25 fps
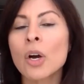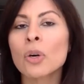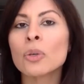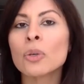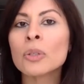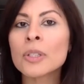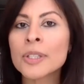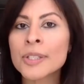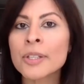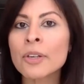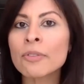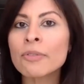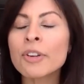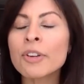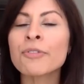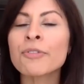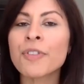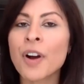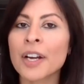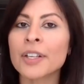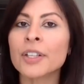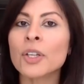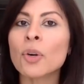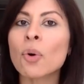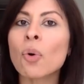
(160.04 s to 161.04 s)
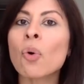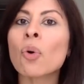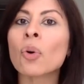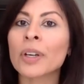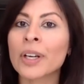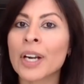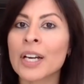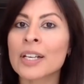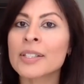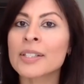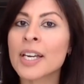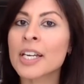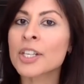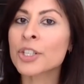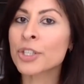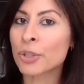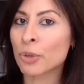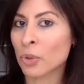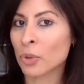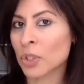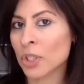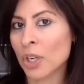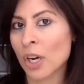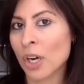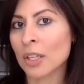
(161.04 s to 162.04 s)
Also refine your organizational
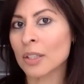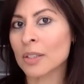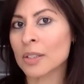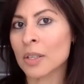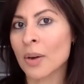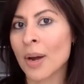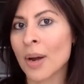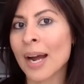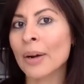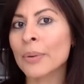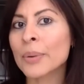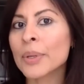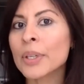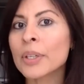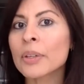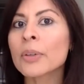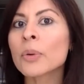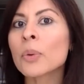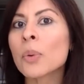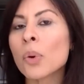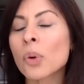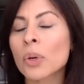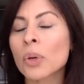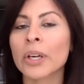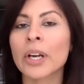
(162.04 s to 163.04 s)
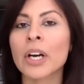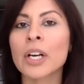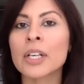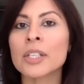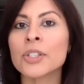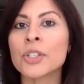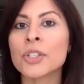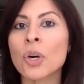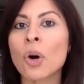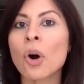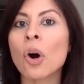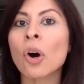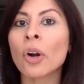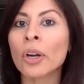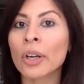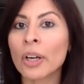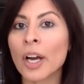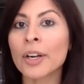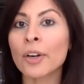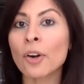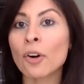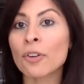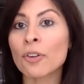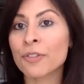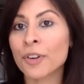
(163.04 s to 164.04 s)
style. So how are you going to organize your
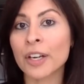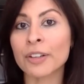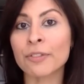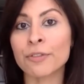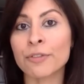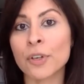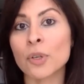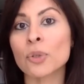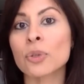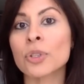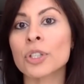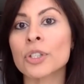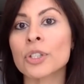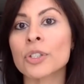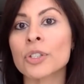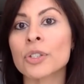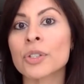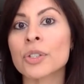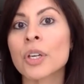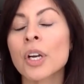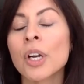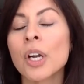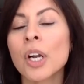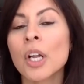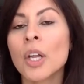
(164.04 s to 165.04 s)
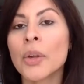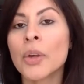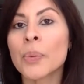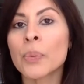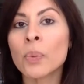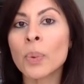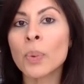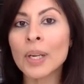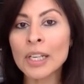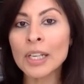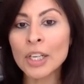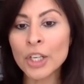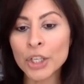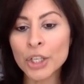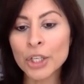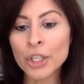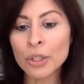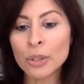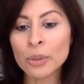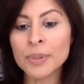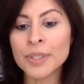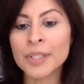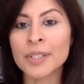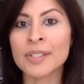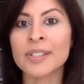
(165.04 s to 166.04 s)
online, offline folders? Will
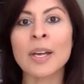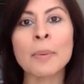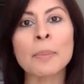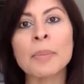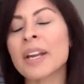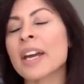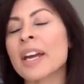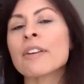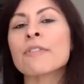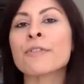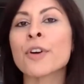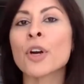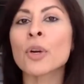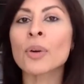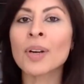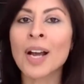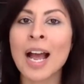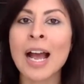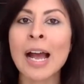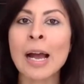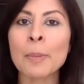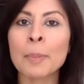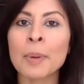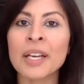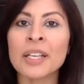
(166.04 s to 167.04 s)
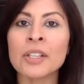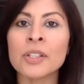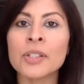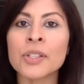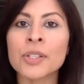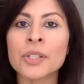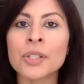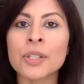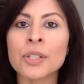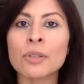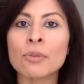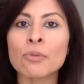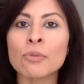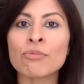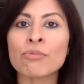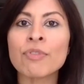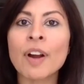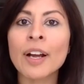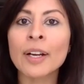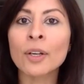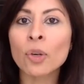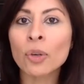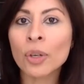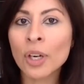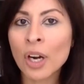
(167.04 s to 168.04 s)
you disseminate vocab into
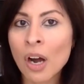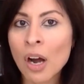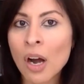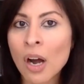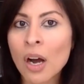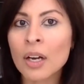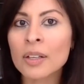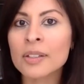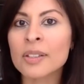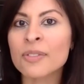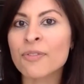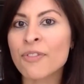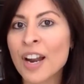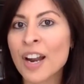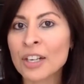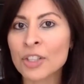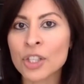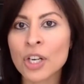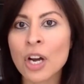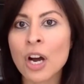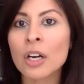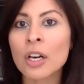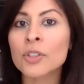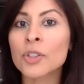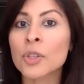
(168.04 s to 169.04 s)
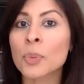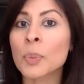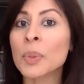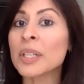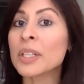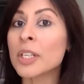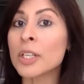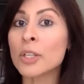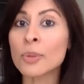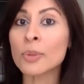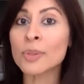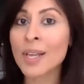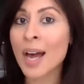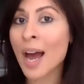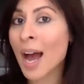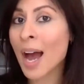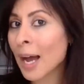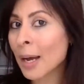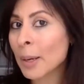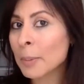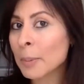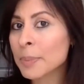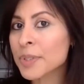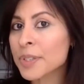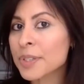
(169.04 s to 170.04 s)
record cards, flashcards, or will you use
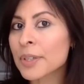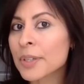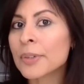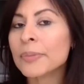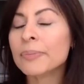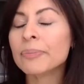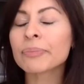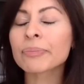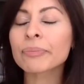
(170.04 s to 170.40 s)
apps?